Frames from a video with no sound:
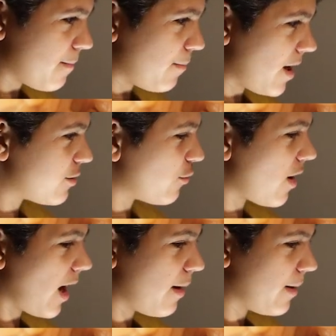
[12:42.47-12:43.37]
By the
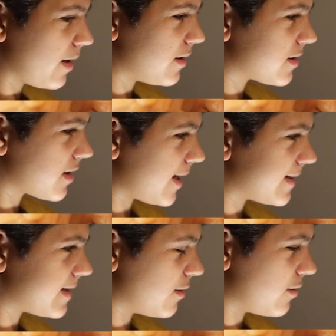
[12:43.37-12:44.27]
way, I made this,
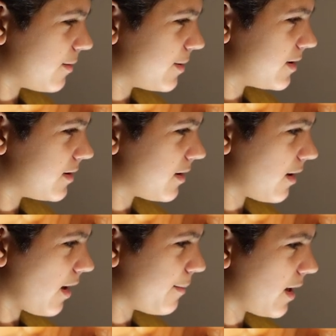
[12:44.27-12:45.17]
guys. So I mean,
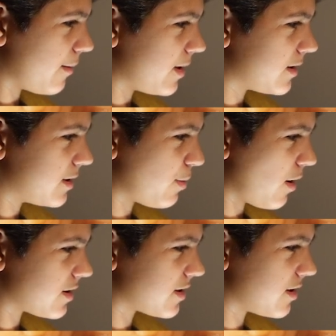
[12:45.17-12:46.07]
I made this
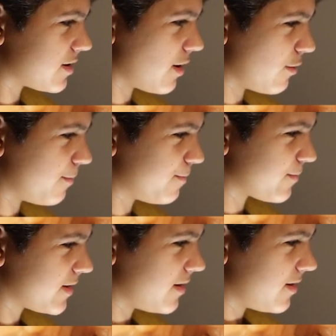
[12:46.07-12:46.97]
pasta. So,
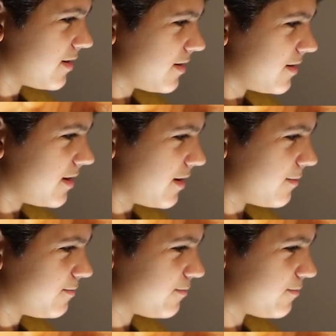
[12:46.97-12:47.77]
you know,